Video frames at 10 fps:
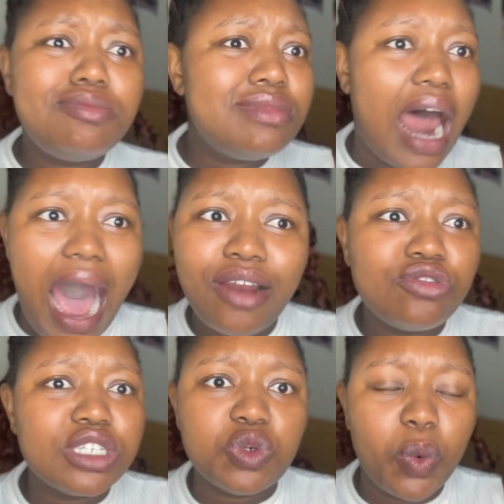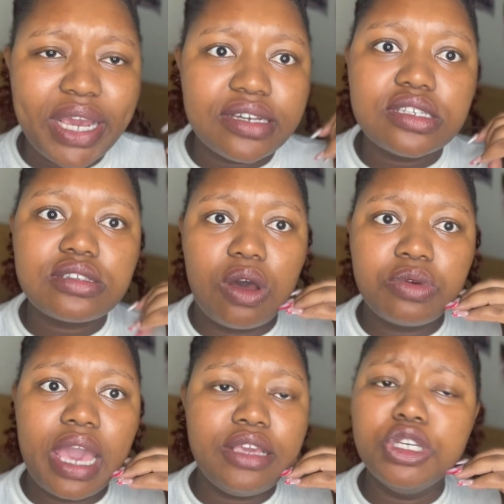100 wigs,
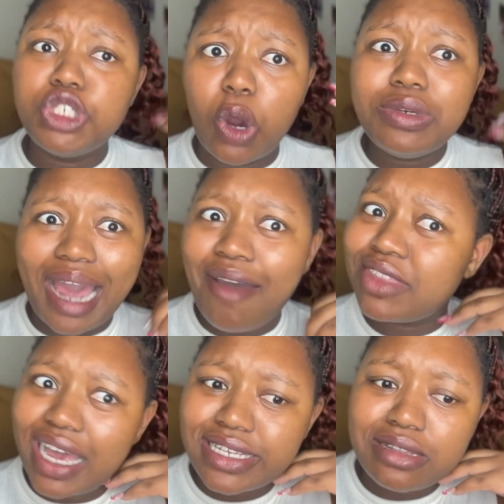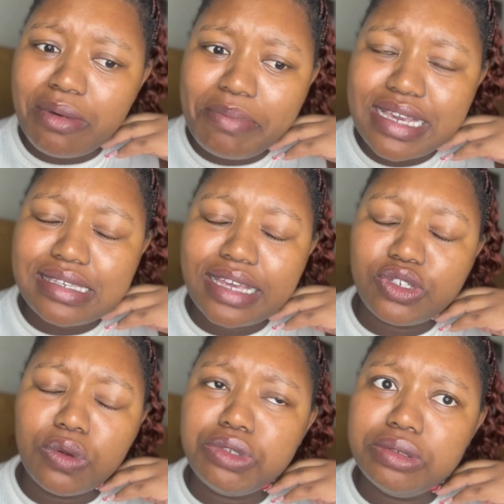okay? You don't have the customer base yet.
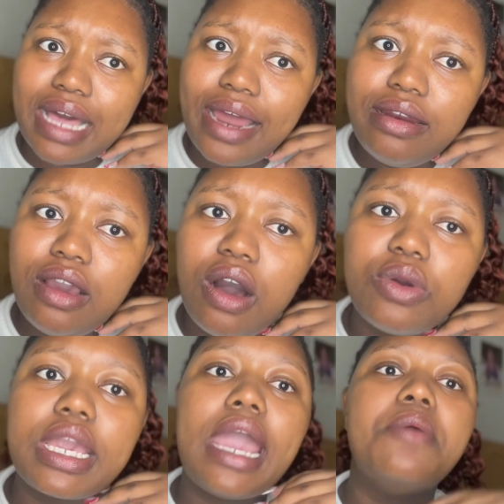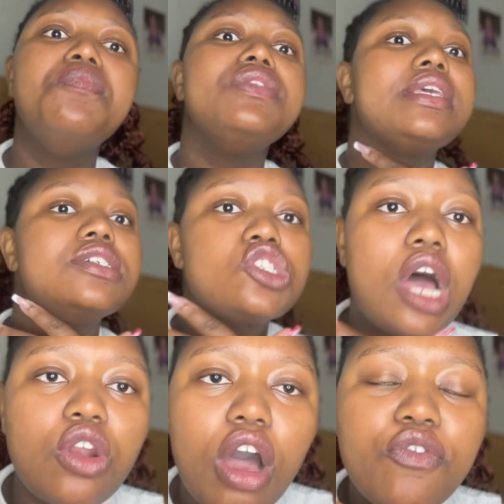Don't do that, okay?
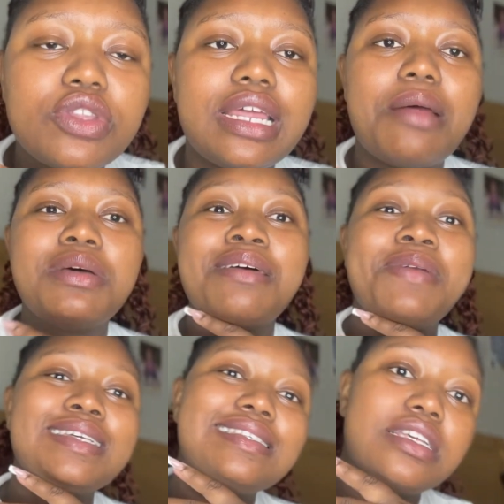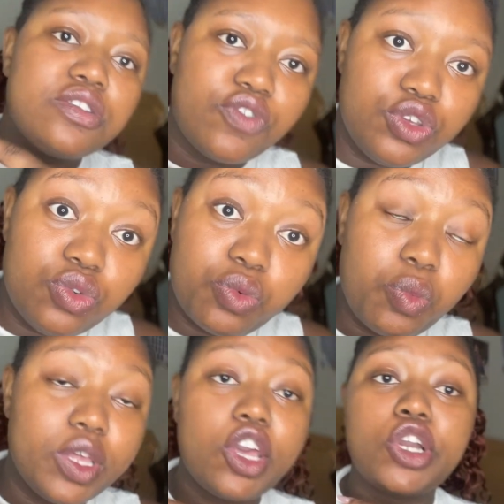Start off with a number that makes sense for you.
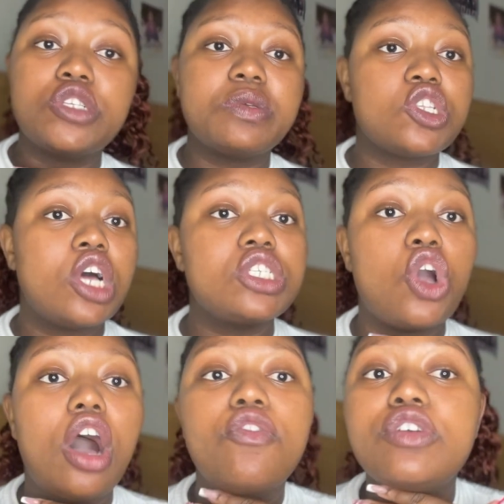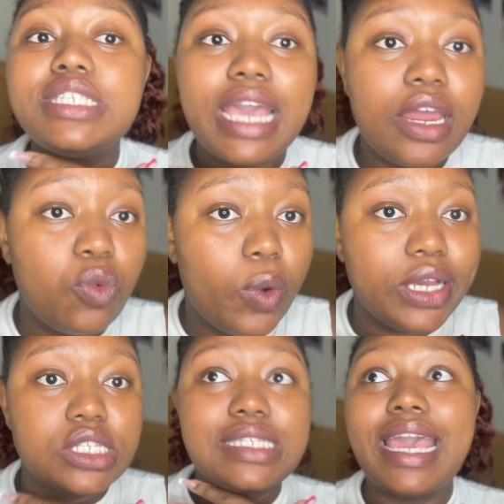Whether you're going to be starting off with 10
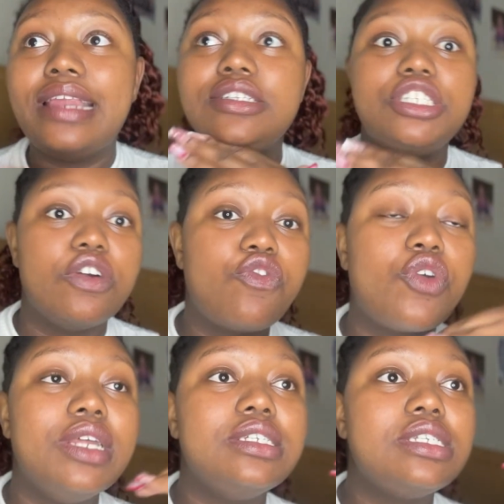wigs, 10 different